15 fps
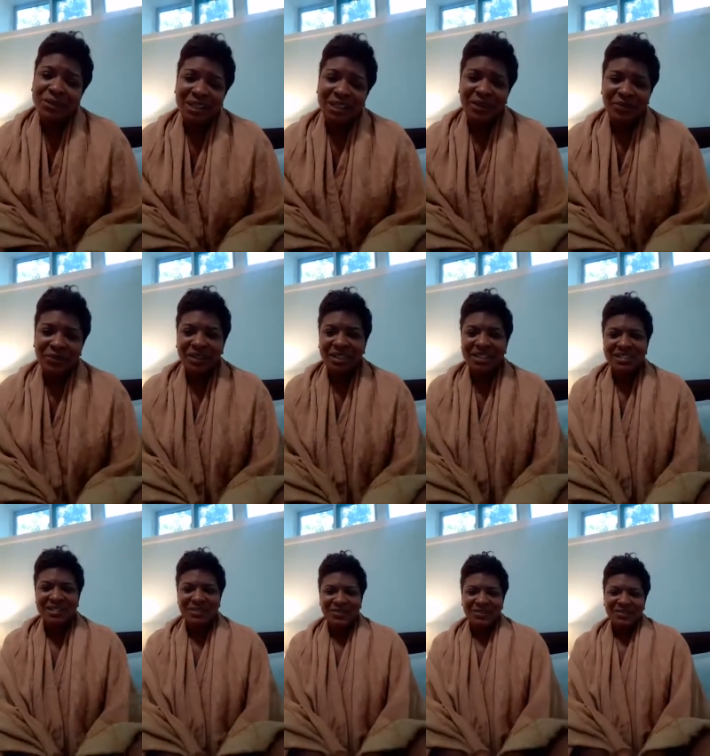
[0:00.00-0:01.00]
you again really
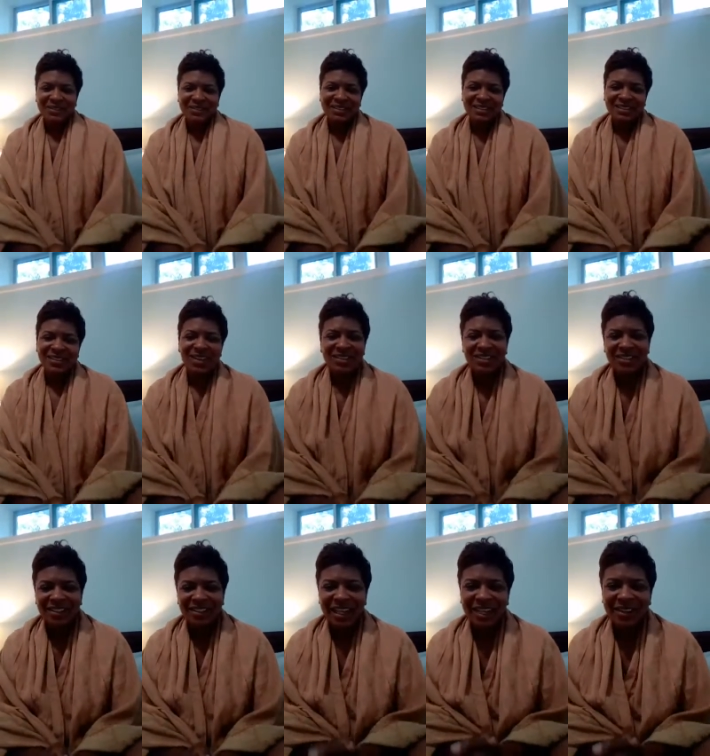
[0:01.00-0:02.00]
soon. Talk
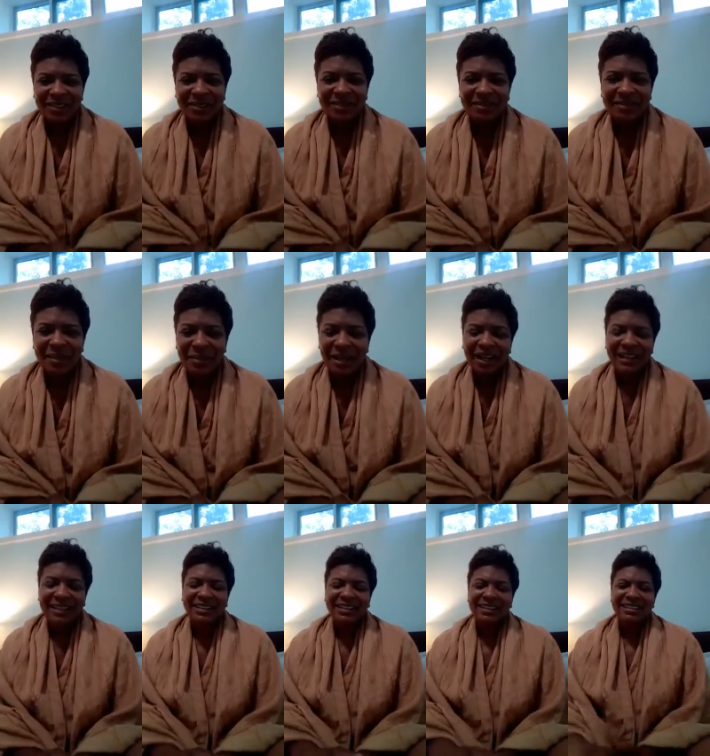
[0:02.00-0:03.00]
to you later. Bye
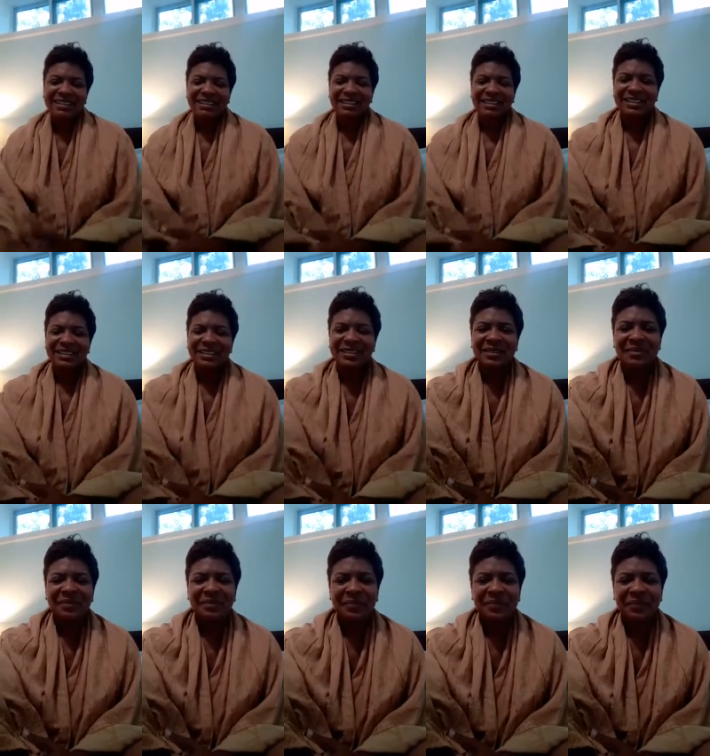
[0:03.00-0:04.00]

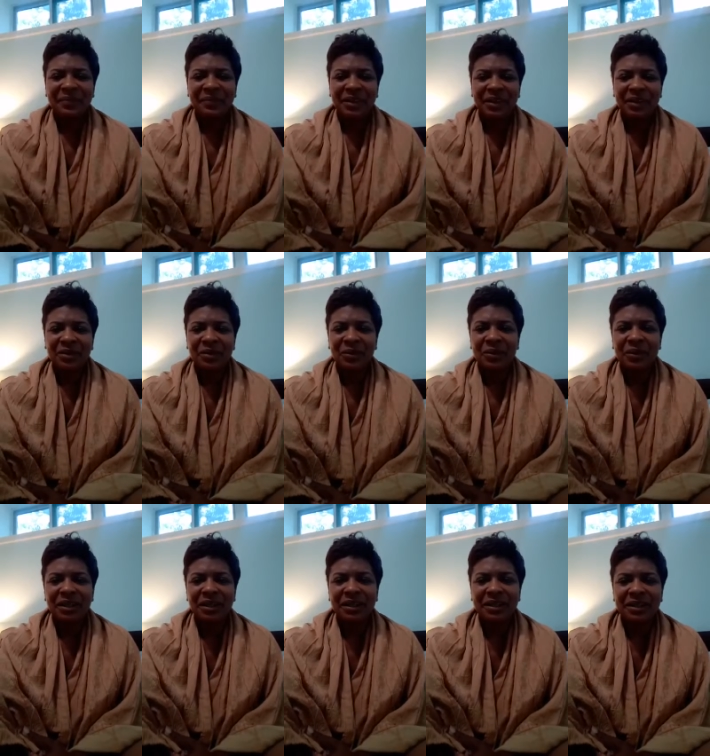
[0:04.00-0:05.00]
bye.
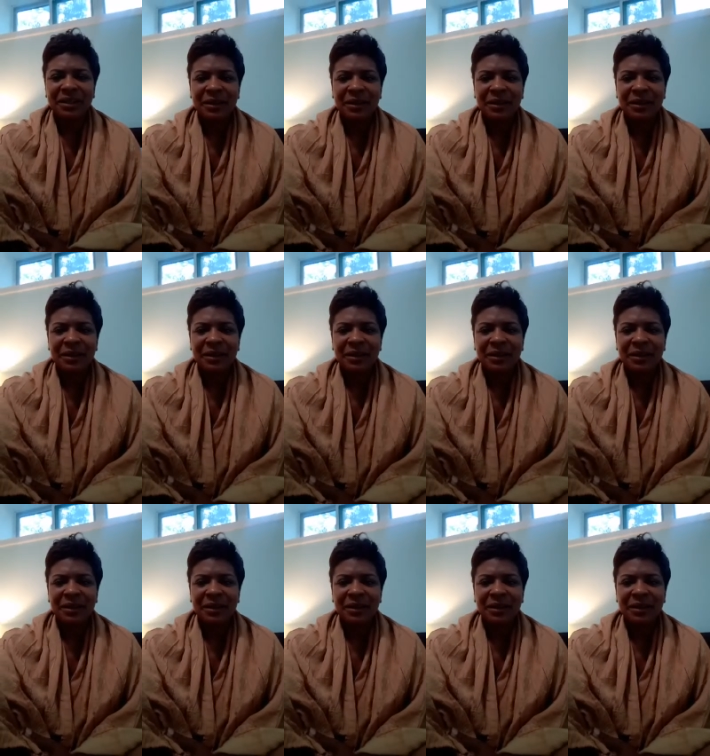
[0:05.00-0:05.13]
Lord.